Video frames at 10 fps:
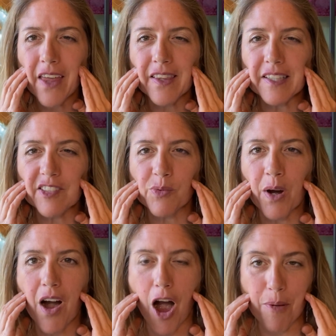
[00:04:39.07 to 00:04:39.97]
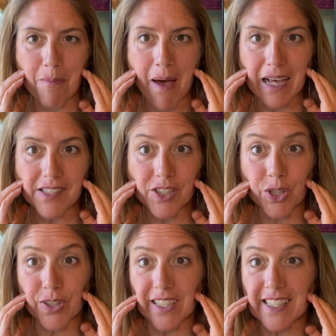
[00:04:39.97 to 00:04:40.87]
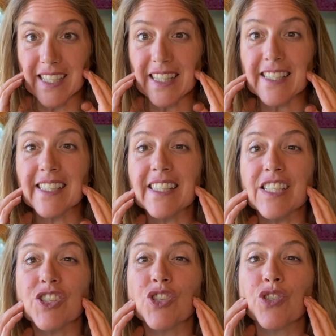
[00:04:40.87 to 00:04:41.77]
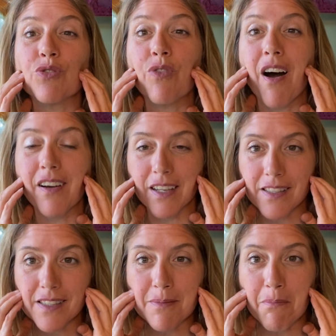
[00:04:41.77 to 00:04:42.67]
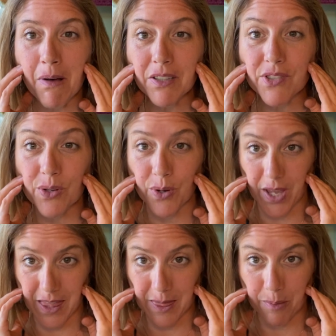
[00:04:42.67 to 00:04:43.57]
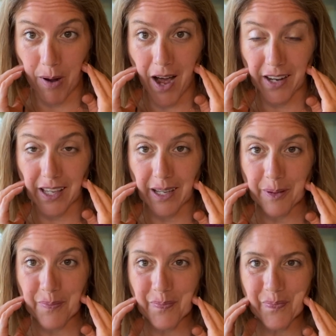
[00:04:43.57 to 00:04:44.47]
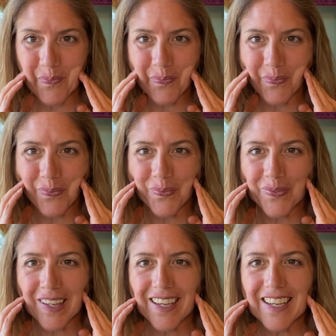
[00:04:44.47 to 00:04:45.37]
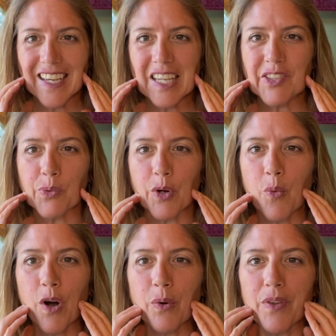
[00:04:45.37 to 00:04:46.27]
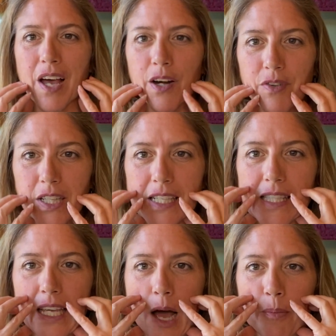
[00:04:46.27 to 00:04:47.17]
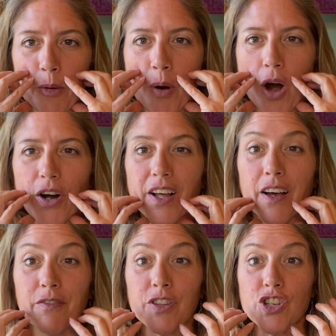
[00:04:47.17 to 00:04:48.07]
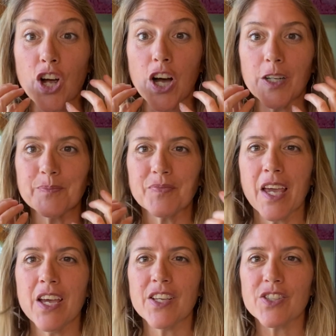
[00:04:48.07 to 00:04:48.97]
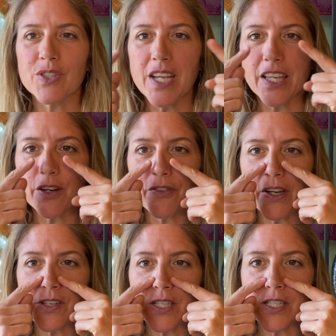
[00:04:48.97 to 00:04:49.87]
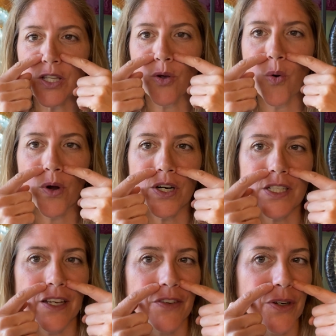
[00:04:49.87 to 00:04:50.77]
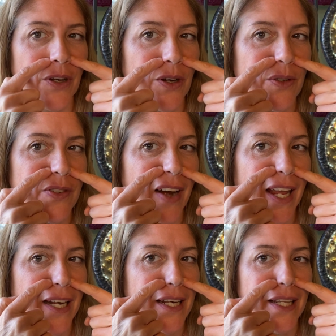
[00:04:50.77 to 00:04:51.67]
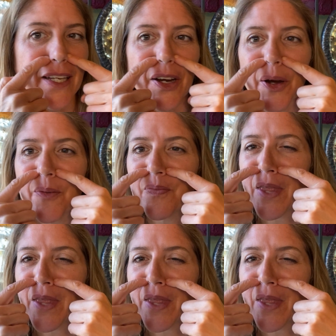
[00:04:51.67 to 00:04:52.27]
This is where our masseter is, and this is the strongest muscle in the body. So we're going to work with how to release the upper part of the jaw. So take your fingers into the corners of your nose, right in here.